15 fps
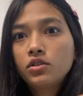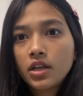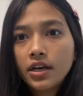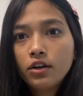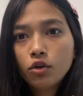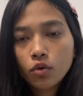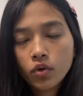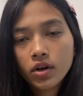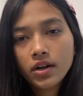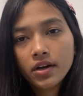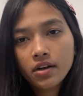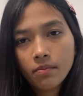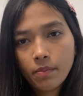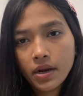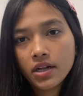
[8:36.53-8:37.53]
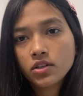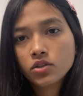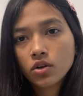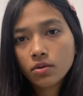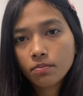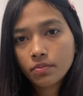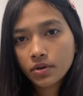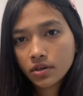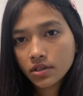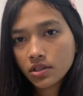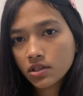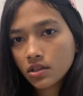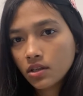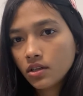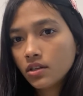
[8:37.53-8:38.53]
it totally depends on
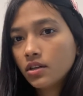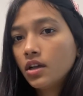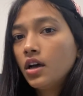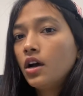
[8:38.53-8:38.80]
person,